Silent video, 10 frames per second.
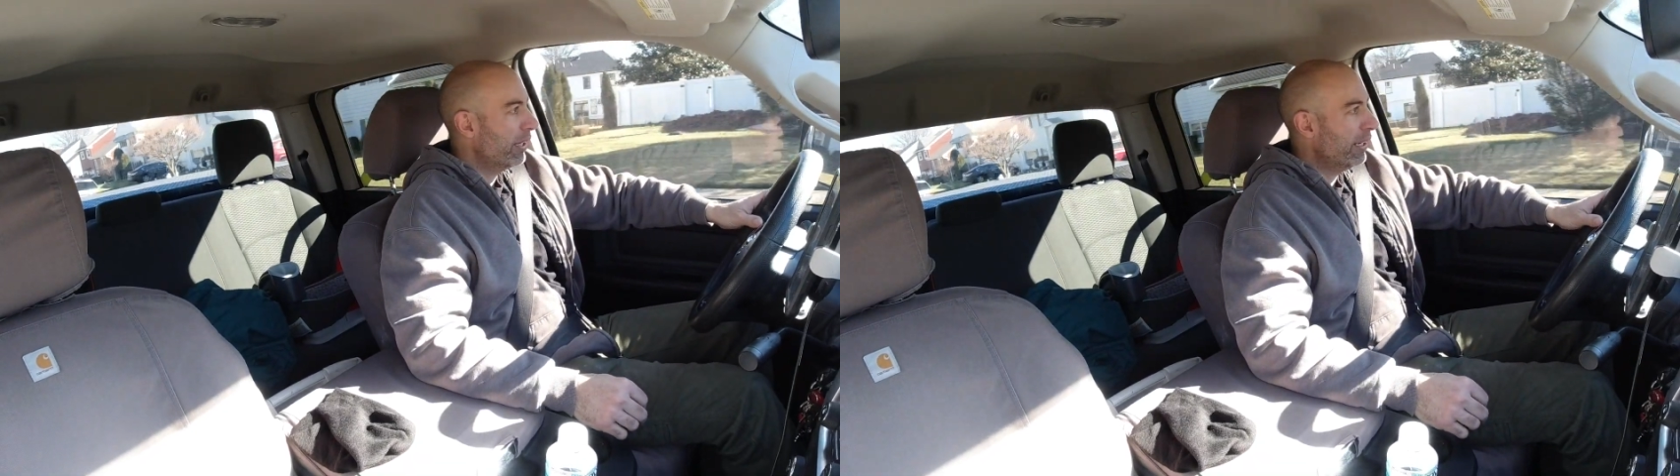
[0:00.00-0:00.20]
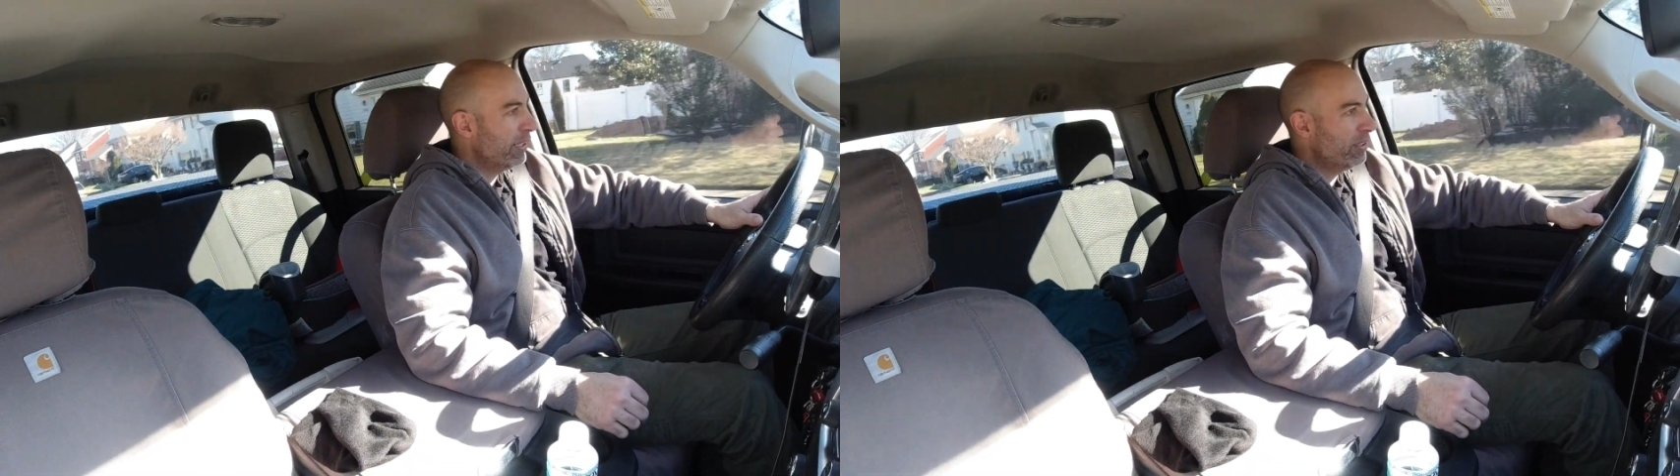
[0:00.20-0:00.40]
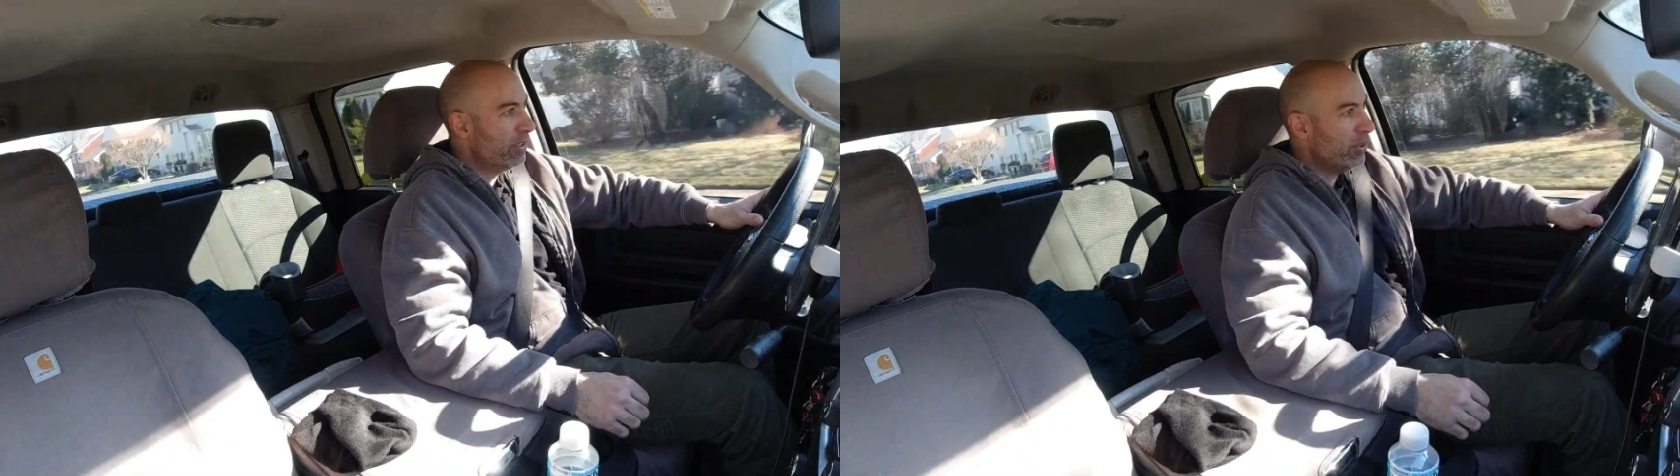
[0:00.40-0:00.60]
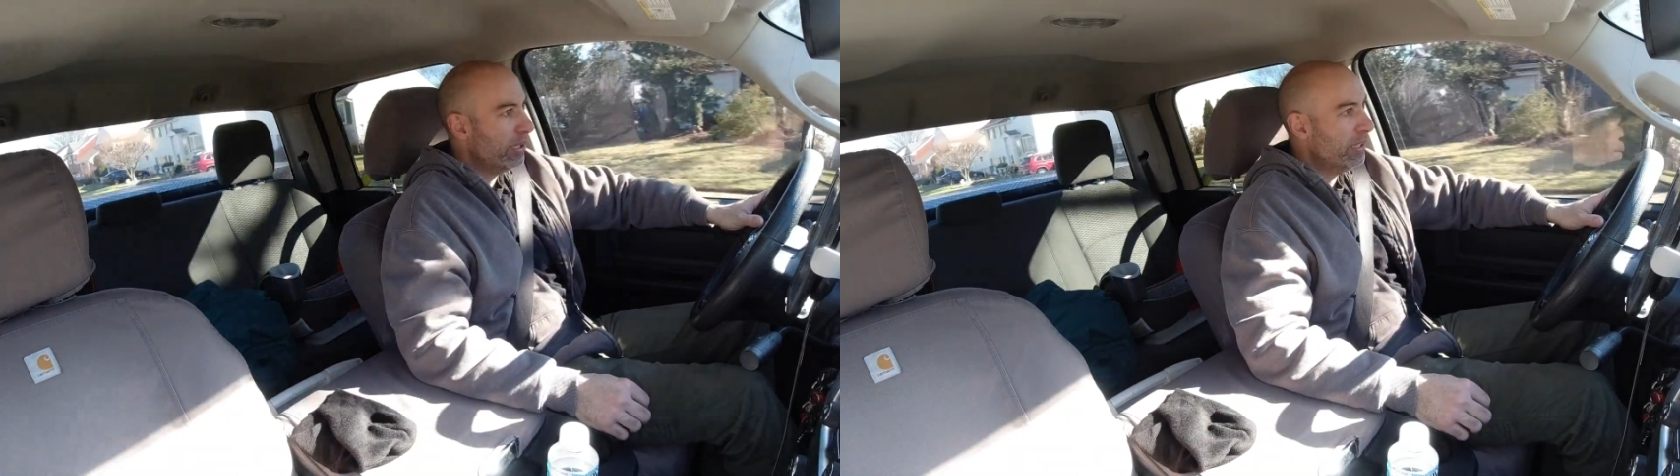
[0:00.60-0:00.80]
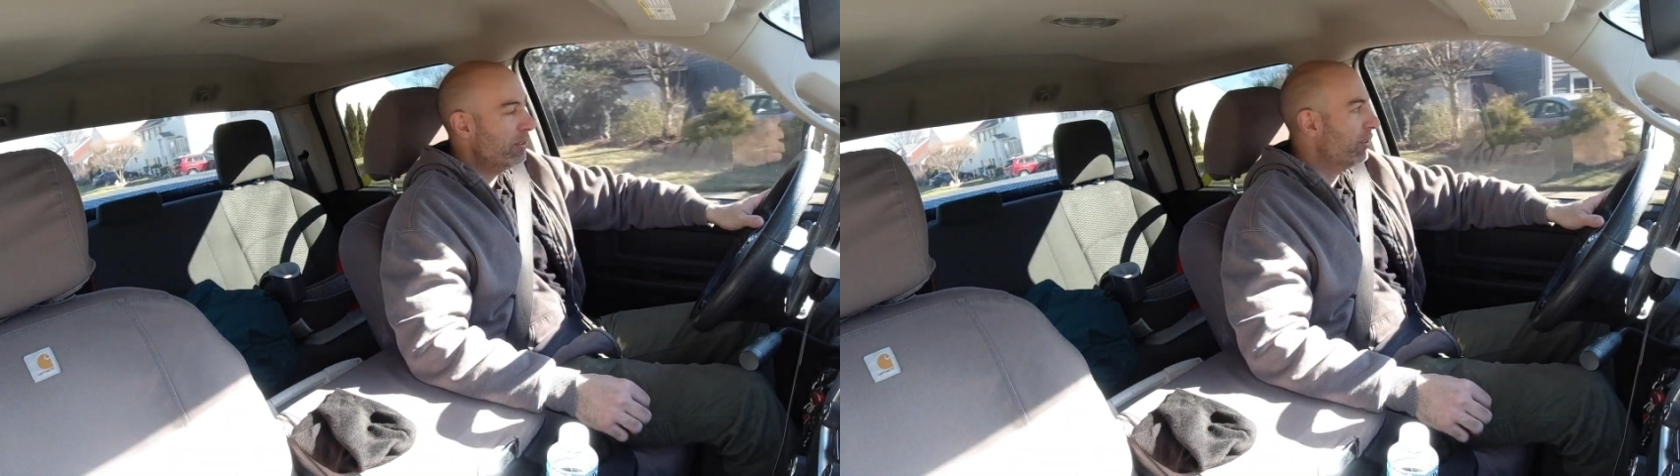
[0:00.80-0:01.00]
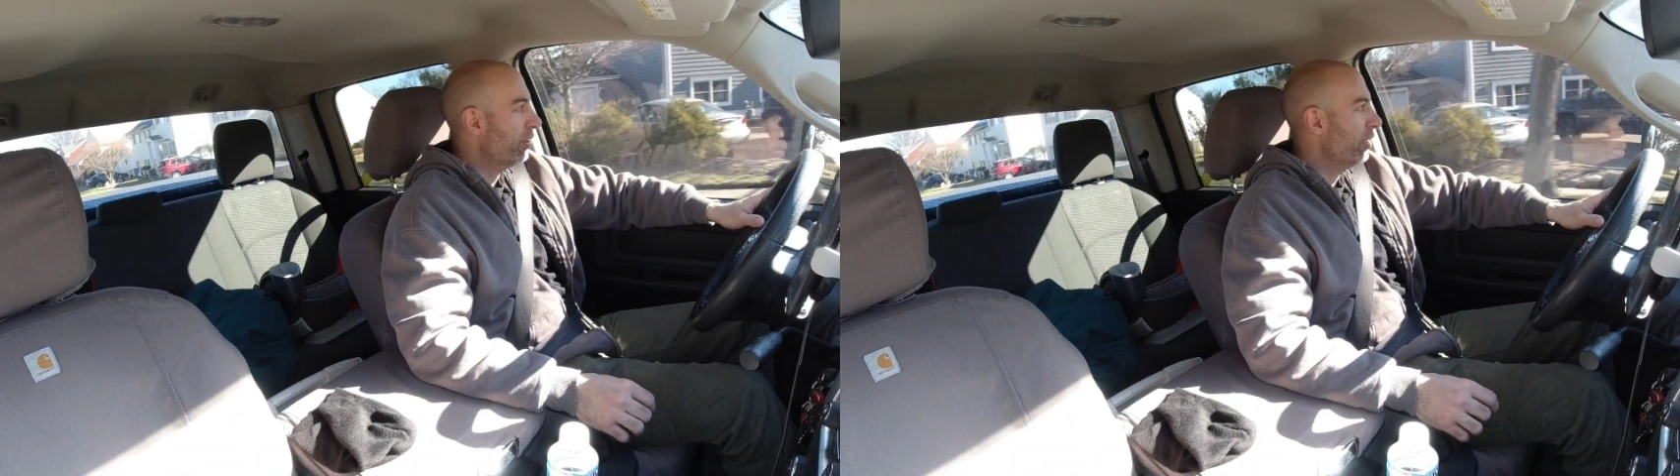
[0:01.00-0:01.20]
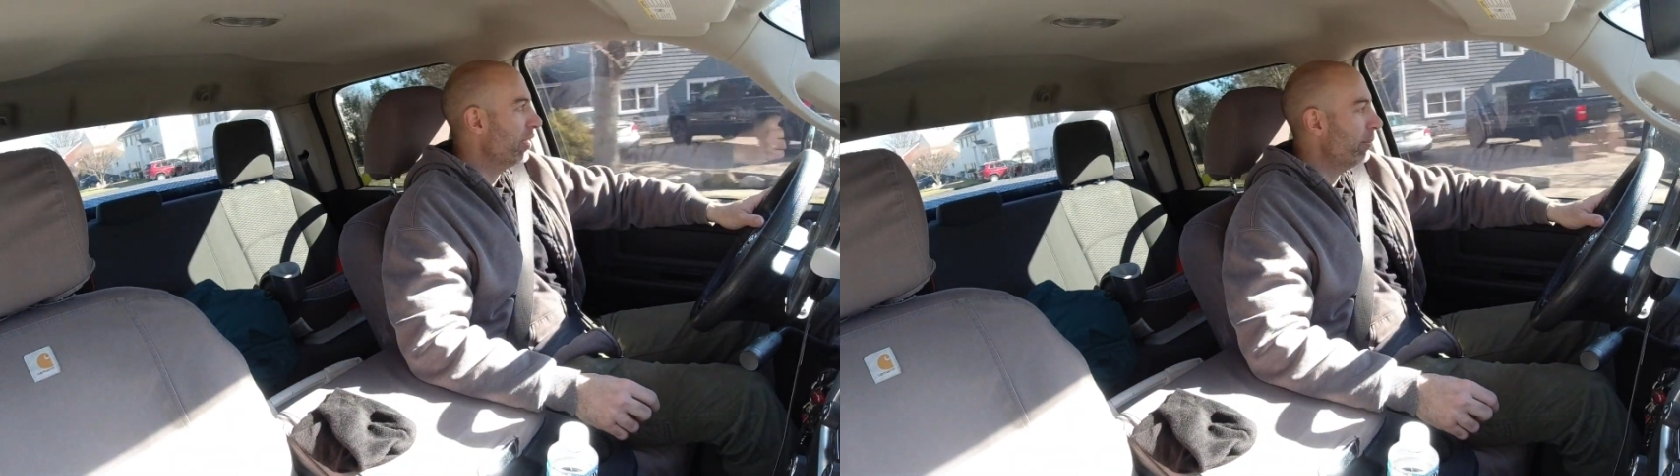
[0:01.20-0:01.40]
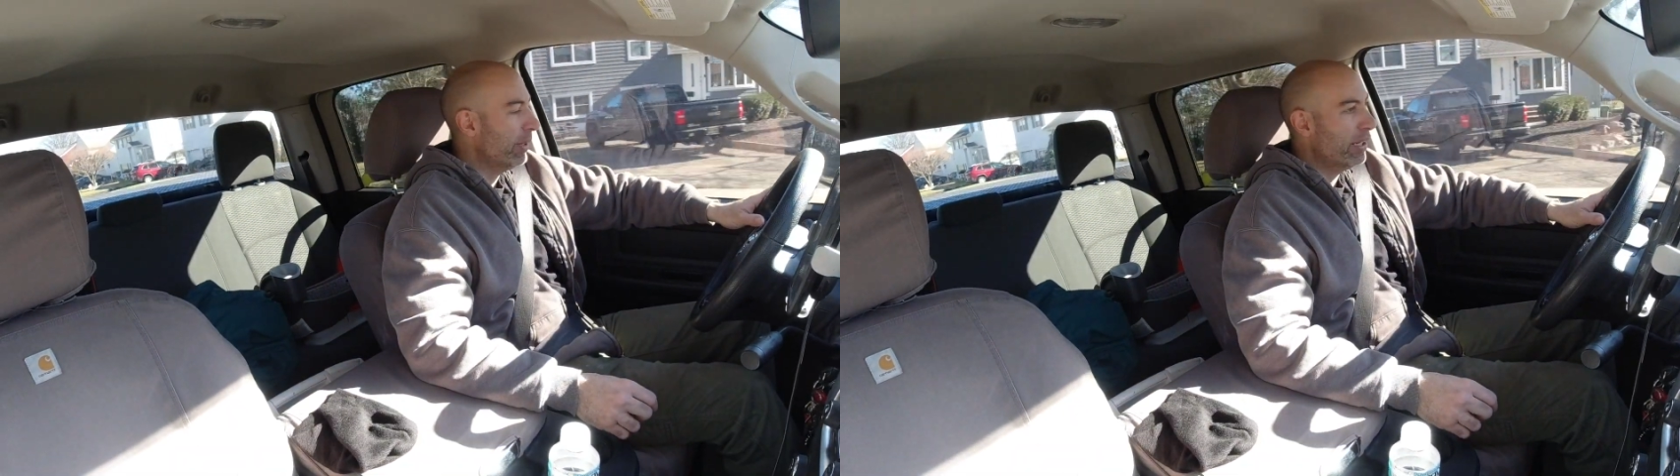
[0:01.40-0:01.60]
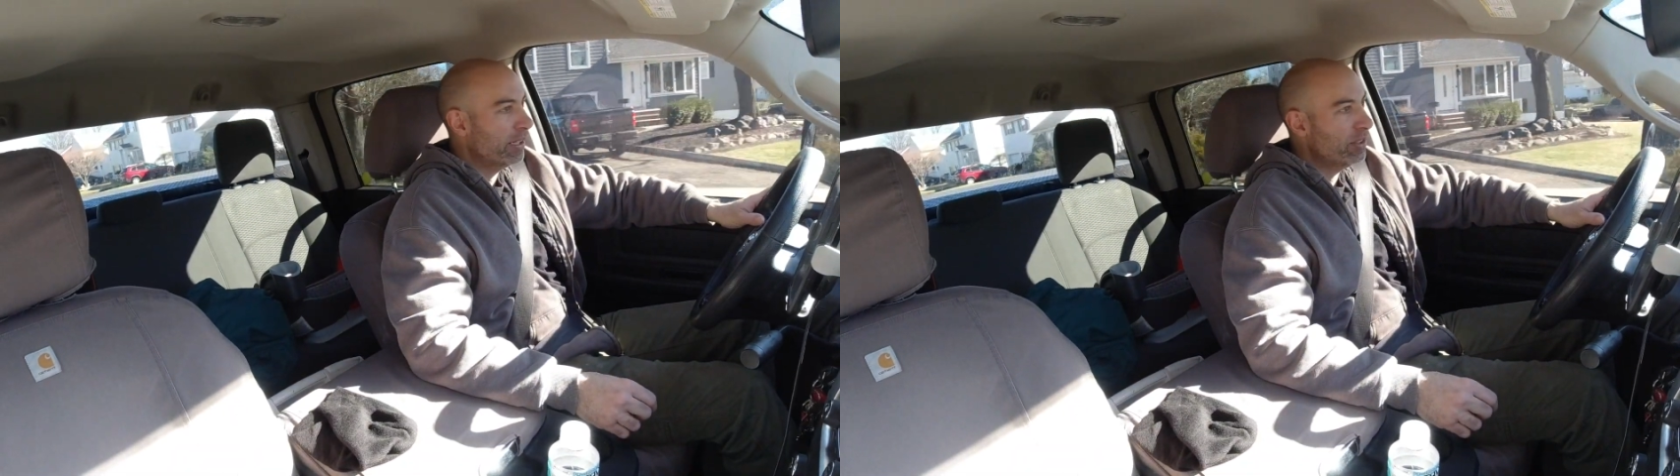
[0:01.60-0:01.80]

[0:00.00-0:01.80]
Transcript: that he still had to think about it